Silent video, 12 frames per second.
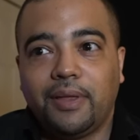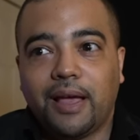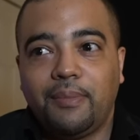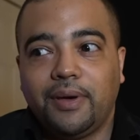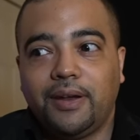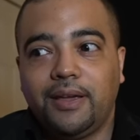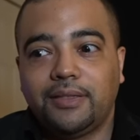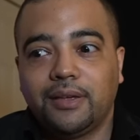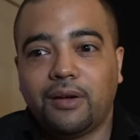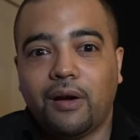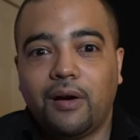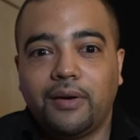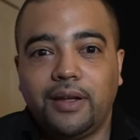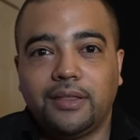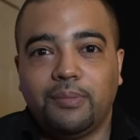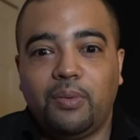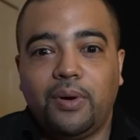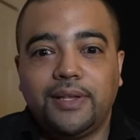but like, I'm going to get the card, get
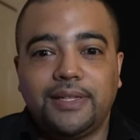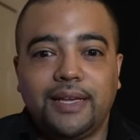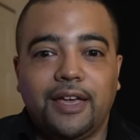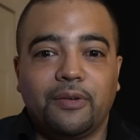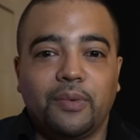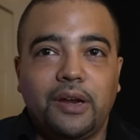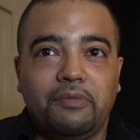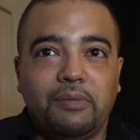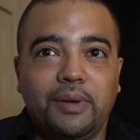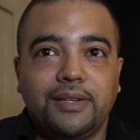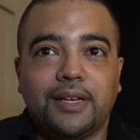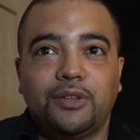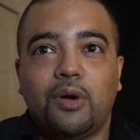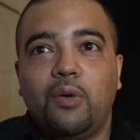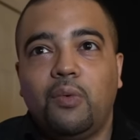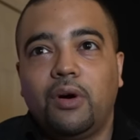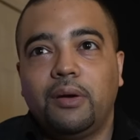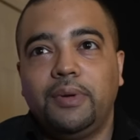the points, and then get rid of it because I
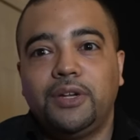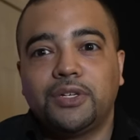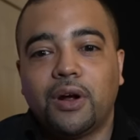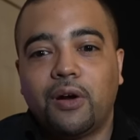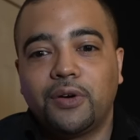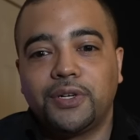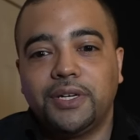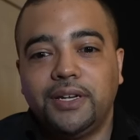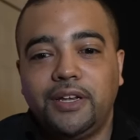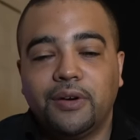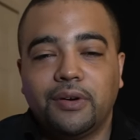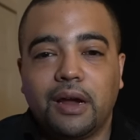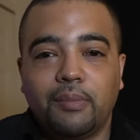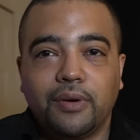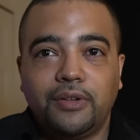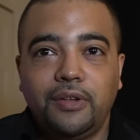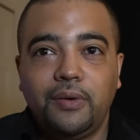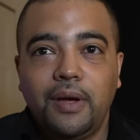don't want to be charged in here number
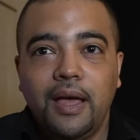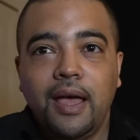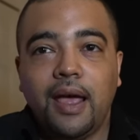2.